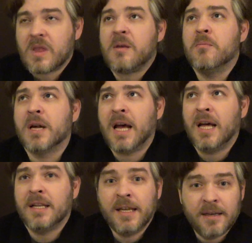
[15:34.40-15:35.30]
But
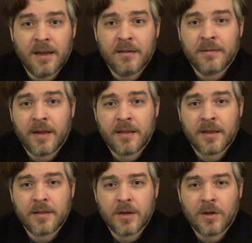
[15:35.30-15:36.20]
oddly enough, I
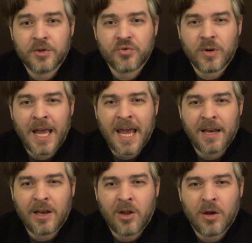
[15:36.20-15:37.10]
think the cultural
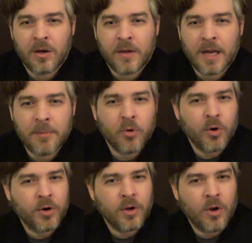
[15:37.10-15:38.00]
analog that I'm
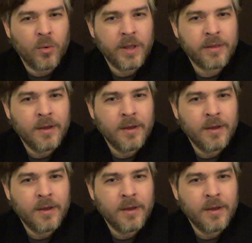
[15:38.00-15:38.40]
going to go with